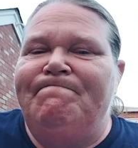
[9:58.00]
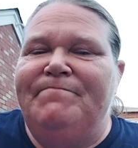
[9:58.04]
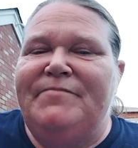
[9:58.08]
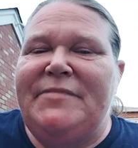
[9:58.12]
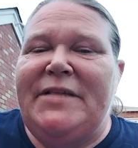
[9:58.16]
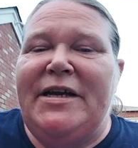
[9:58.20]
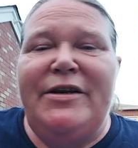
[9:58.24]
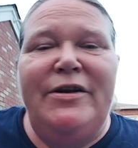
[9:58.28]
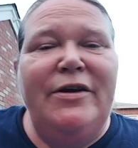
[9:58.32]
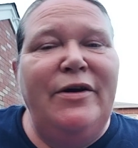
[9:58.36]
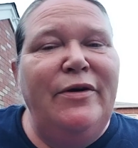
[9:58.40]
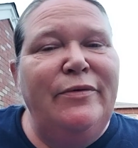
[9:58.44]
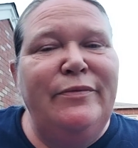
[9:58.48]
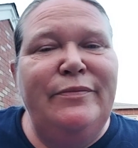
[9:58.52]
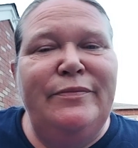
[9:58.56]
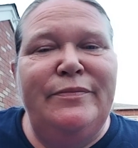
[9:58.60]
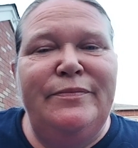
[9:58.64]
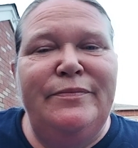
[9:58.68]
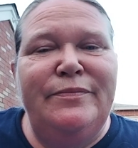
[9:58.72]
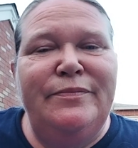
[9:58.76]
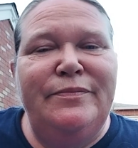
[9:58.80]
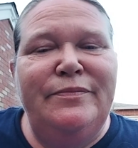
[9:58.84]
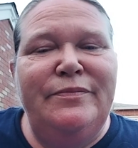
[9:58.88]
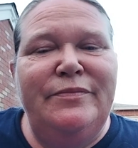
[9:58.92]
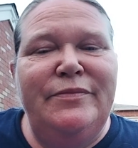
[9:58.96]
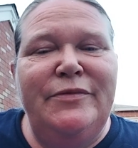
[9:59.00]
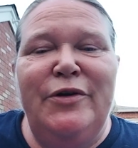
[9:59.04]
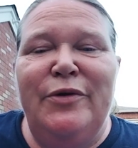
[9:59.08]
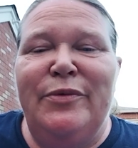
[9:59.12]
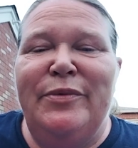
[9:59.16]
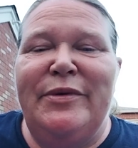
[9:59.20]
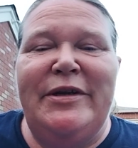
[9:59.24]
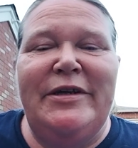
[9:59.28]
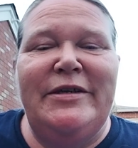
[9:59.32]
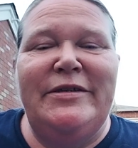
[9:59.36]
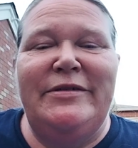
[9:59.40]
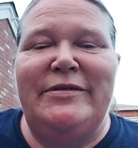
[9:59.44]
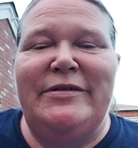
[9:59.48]
They don't.
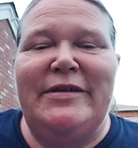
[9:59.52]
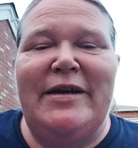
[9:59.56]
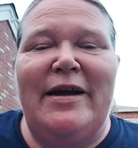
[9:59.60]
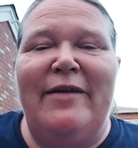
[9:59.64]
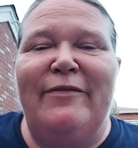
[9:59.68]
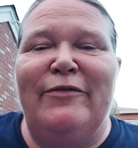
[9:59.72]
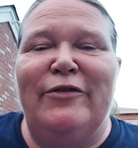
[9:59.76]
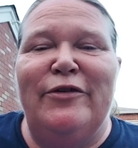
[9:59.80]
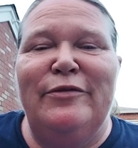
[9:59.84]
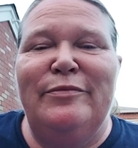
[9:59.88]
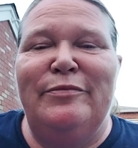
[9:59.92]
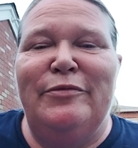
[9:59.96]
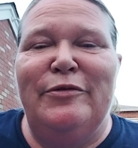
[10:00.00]
Nobody's ever